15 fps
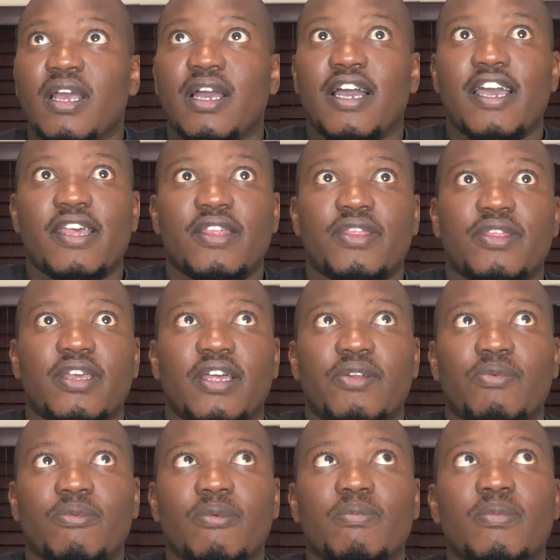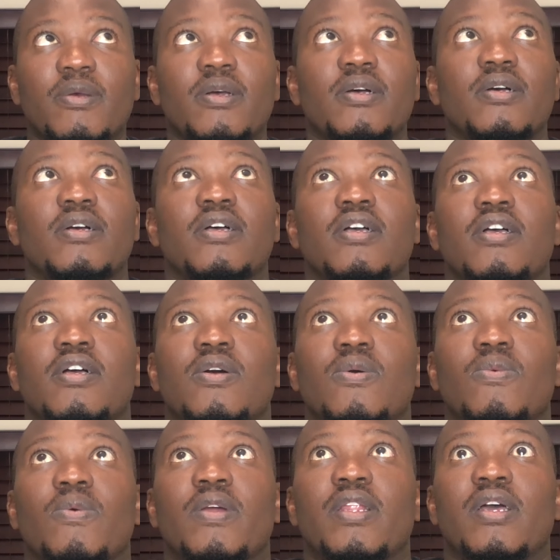I remember
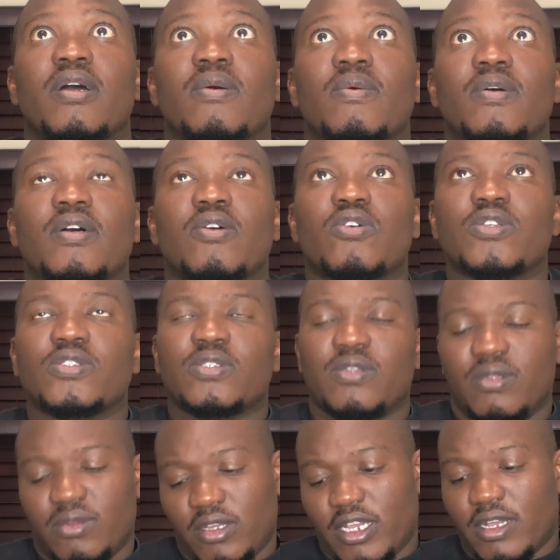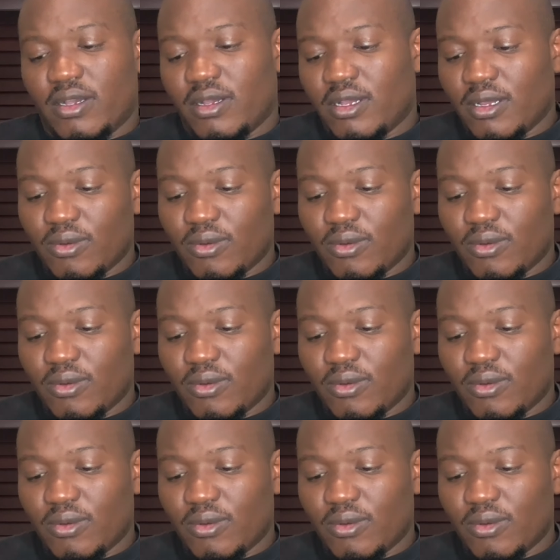when because yeah,